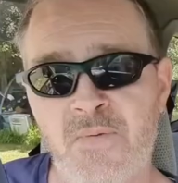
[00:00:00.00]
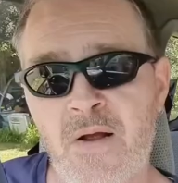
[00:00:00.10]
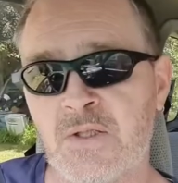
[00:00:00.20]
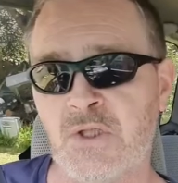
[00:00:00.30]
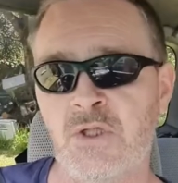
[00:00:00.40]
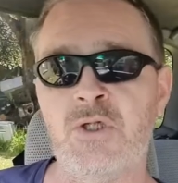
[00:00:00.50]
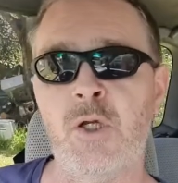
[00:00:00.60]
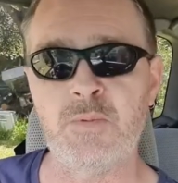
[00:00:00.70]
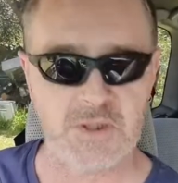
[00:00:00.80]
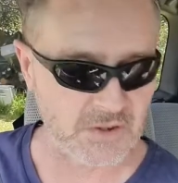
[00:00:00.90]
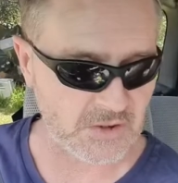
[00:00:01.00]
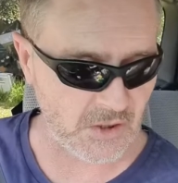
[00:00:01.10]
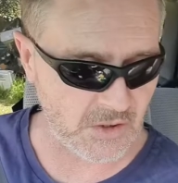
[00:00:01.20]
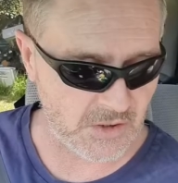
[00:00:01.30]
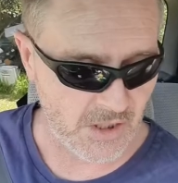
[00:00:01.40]
far as YouTube's
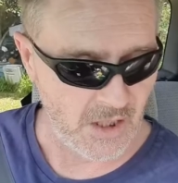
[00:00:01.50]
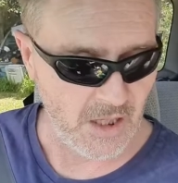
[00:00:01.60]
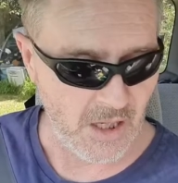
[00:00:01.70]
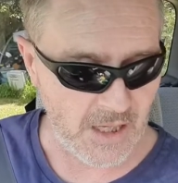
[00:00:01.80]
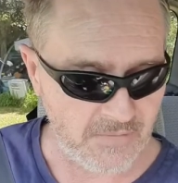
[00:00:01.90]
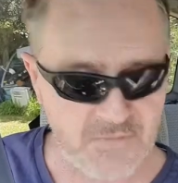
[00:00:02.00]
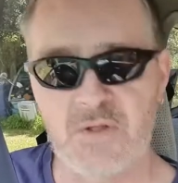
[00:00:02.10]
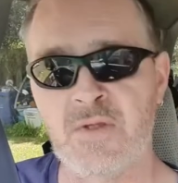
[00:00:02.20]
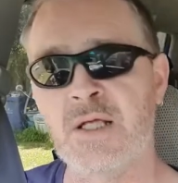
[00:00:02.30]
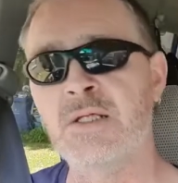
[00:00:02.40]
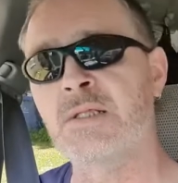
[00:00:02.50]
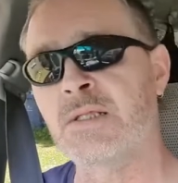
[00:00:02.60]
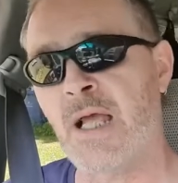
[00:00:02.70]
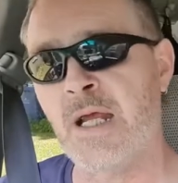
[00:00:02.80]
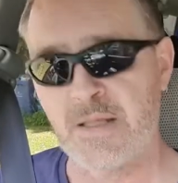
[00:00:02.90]
concerned, I have two things to
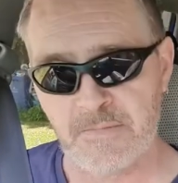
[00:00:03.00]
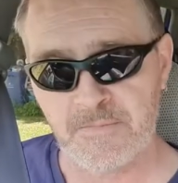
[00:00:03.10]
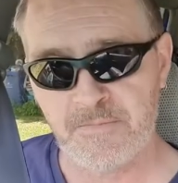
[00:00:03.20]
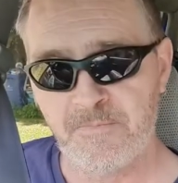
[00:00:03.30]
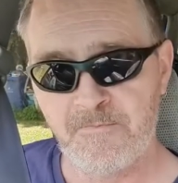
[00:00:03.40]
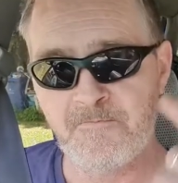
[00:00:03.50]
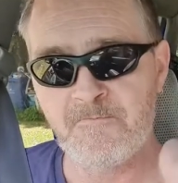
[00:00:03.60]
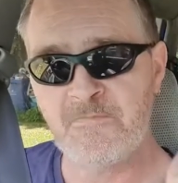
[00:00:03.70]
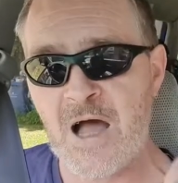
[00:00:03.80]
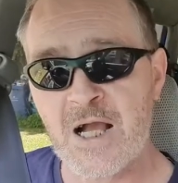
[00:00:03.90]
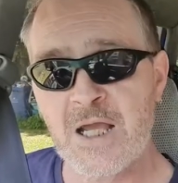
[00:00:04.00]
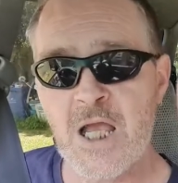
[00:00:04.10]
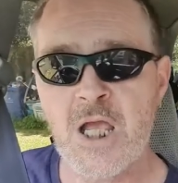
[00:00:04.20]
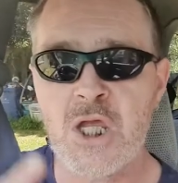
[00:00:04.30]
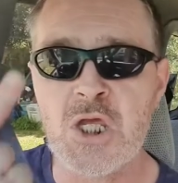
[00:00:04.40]
say to them. Fuck
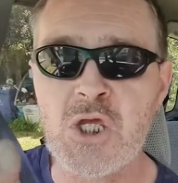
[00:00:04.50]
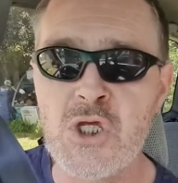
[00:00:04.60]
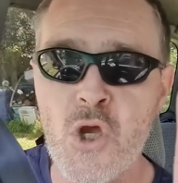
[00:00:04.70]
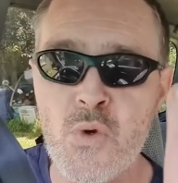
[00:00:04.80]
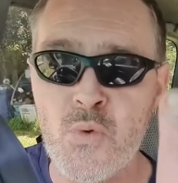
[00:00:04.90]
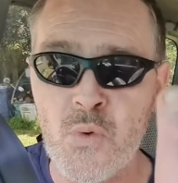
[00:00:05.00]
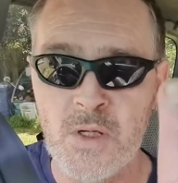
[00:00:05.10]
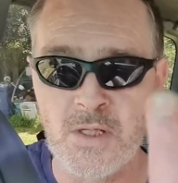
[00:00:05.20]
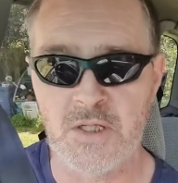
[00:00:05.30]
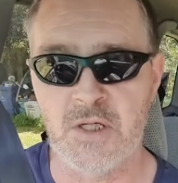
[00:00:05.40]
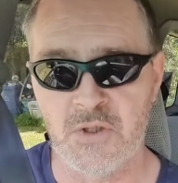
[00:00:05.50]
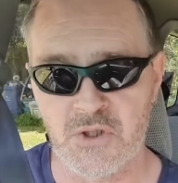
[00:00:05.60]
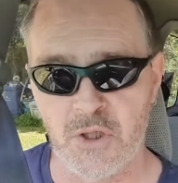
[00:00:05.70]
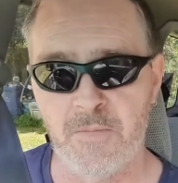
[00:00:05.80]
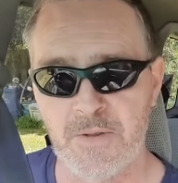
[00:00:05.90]
you,
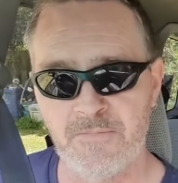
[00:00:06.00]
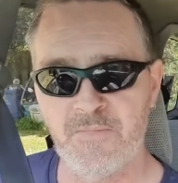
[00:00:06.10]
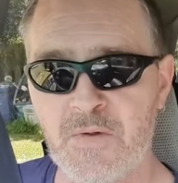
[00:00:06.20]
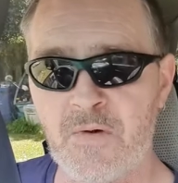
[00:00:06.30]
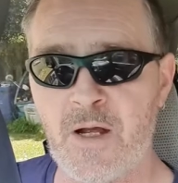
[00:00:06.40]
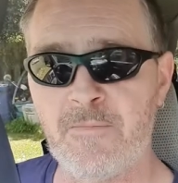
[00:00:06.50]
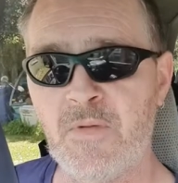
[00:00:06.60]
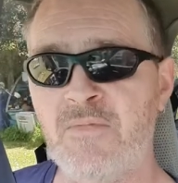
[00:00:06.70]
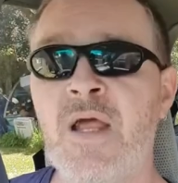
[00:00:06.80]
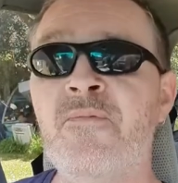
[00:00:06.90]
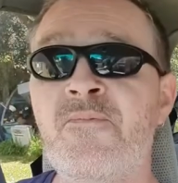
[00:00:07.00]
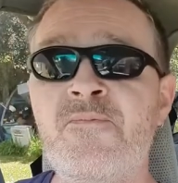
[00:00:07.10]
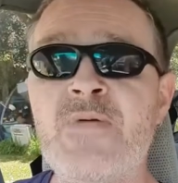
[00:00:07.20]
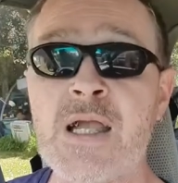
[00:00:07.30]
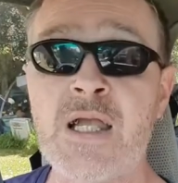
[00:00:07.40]
YouTube. Alright? I've had a
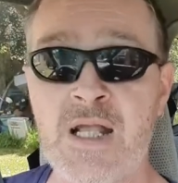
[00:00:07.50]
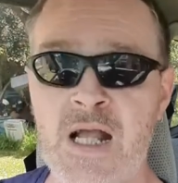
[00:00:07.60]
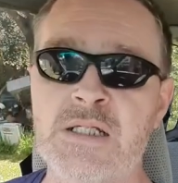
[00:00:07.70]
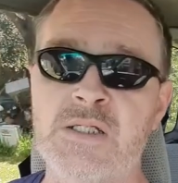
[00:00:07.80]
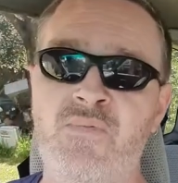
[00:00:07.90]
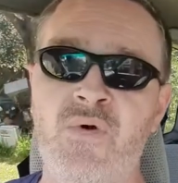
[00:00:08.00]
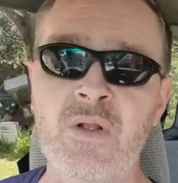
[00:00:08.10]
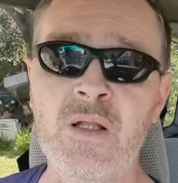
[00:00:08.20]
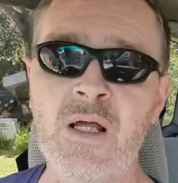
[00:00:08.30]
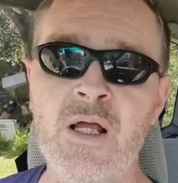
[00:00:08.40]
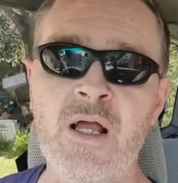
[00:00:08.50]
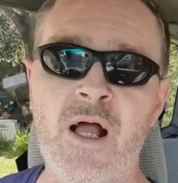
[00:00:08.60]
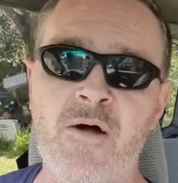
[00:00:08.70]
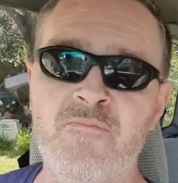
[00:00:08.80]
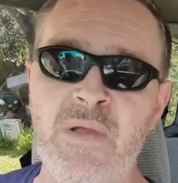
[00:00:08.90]
fucking guts full
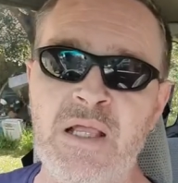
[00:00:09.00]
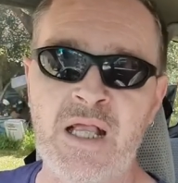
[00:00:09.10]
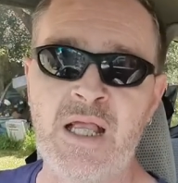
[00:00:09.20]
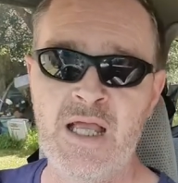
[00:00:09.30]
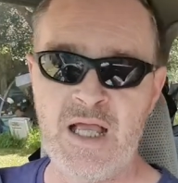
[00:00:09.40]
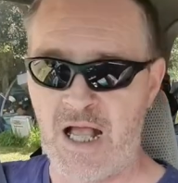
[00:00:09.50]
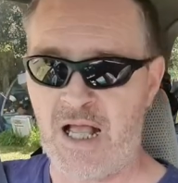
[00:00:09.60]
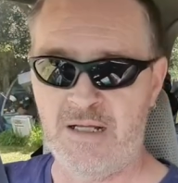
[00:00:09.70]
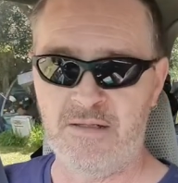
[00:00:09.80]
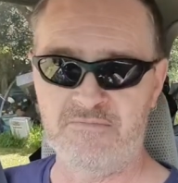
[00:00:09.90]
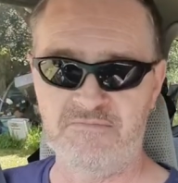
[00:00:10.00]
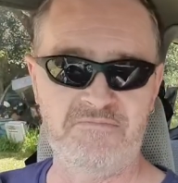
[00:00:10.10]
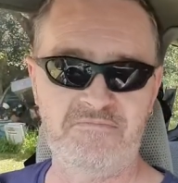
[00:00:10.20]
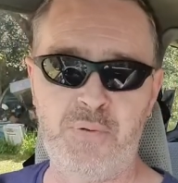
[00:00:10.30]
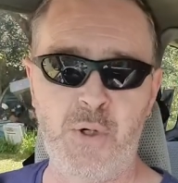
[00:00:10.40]
of being
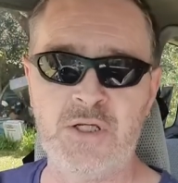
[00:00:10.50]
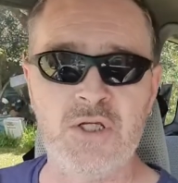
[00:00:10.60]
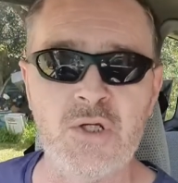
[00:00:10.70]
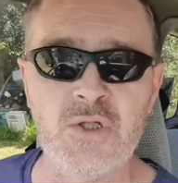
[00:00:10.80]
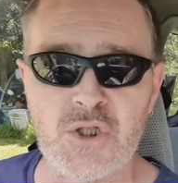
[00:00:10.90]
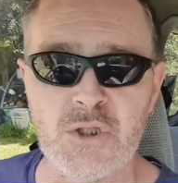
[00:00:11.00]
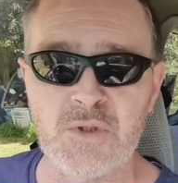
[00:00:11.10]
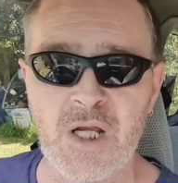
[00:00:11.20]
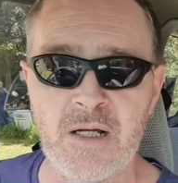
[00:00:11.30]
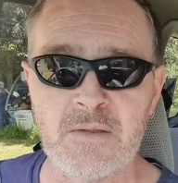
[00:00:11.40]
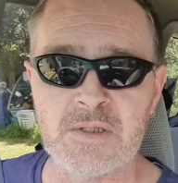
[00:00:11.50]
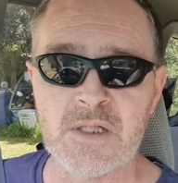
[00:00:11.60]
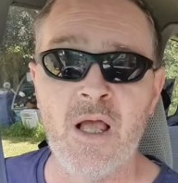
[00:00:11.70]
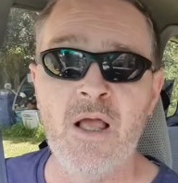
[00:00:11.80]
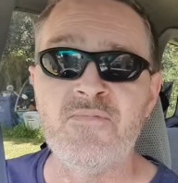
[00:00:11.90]
put in YouTube jails
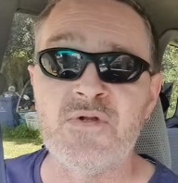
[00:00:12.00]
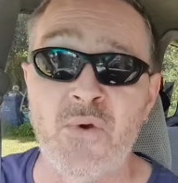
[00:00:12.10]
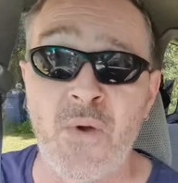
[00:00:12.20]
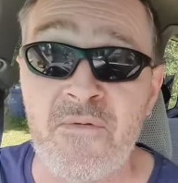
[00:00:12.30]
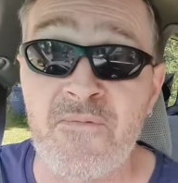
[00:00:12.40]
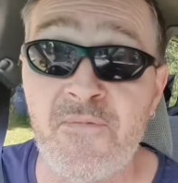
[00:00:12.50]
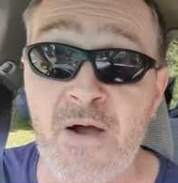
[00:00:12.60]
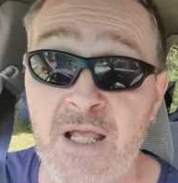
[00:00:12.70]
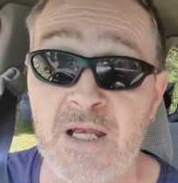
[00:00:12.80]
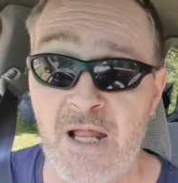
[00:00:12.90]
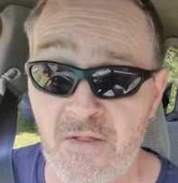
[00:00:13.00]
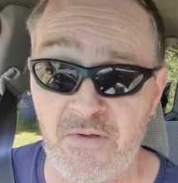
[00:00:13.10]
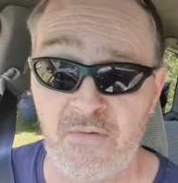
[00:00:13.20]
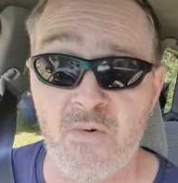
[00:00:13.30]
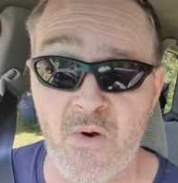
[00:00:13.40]
for doing fucking
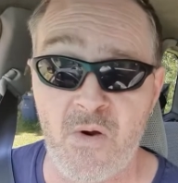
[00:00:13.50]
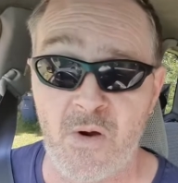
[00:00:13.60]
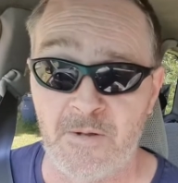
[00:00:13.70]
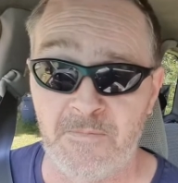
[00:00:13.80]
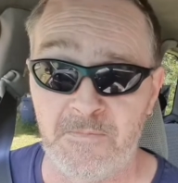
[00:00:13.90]
nothing wrong.